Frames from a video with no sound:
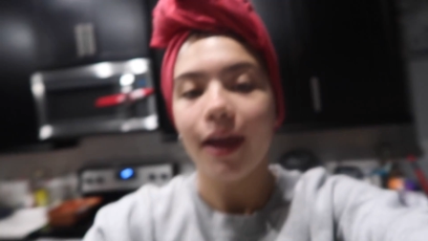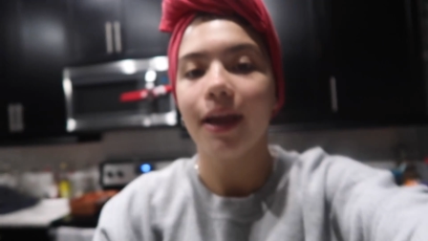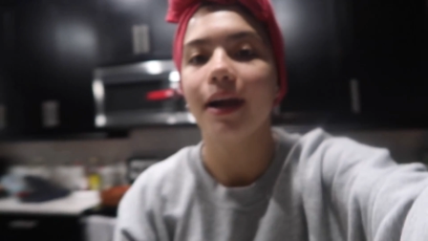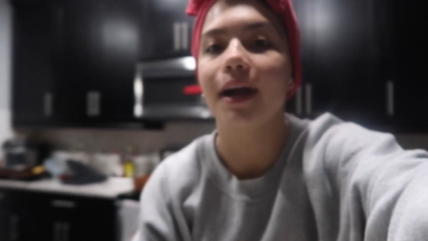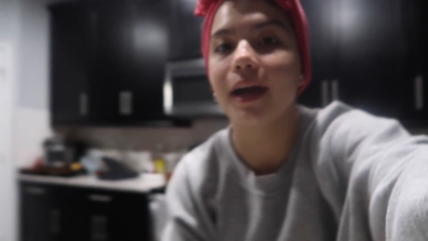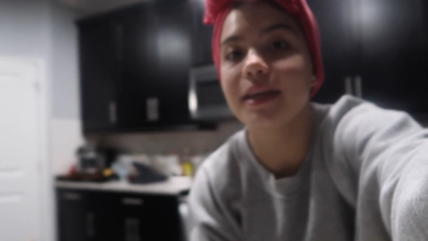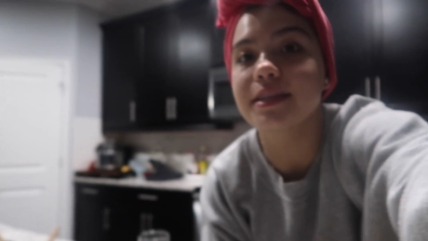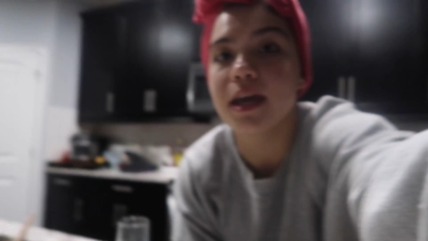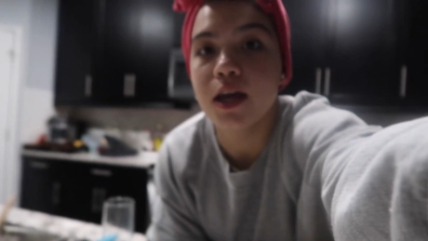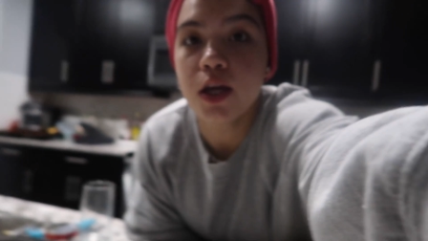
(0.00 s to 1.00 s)
hey
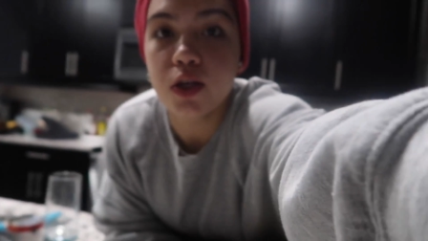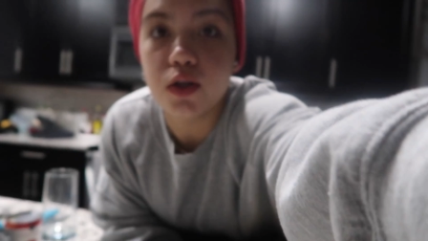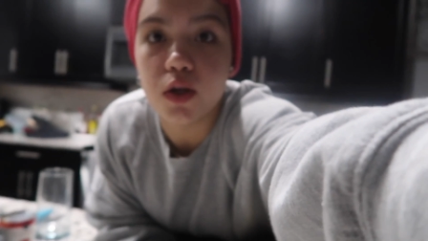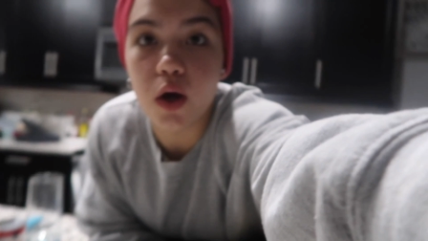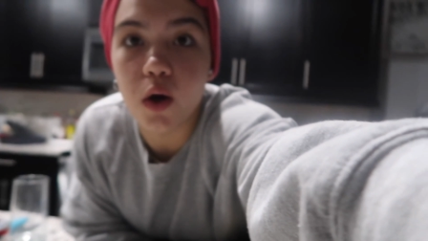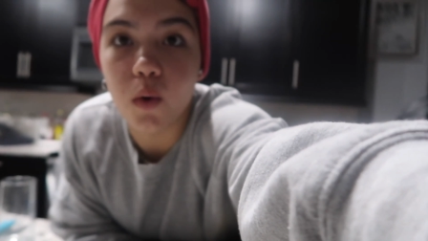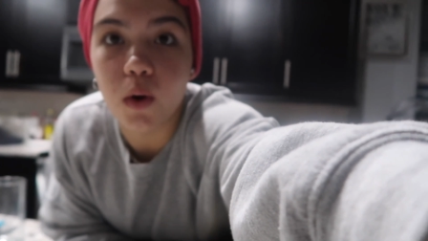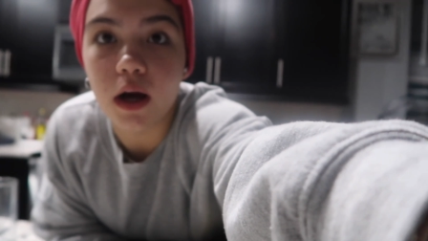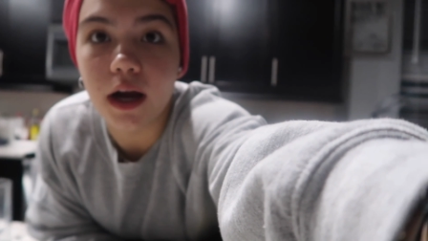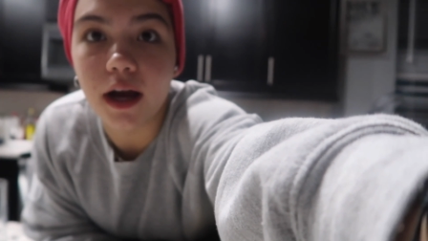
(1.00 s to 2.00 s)
guys,
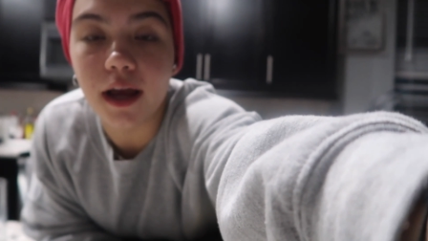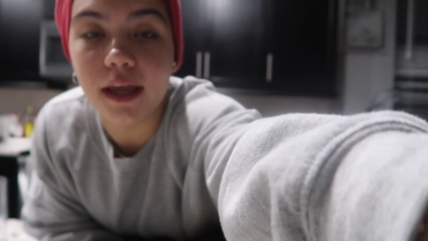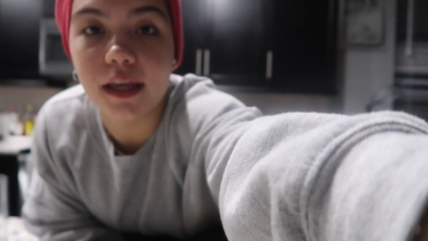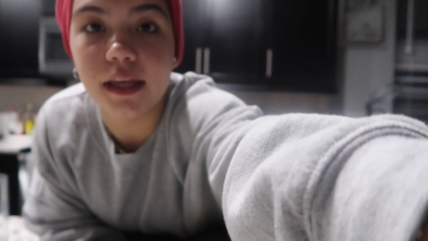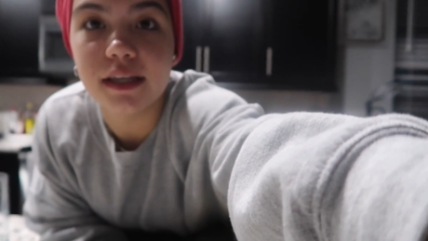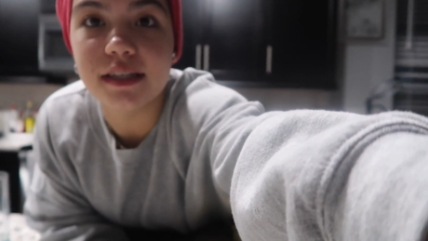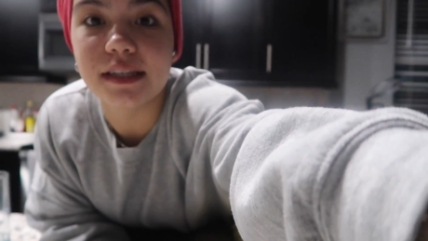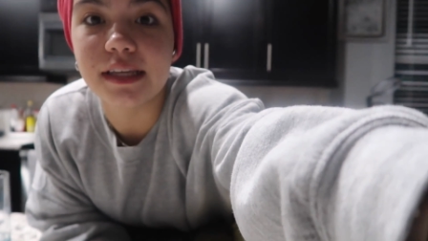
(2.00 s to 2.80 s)
so it is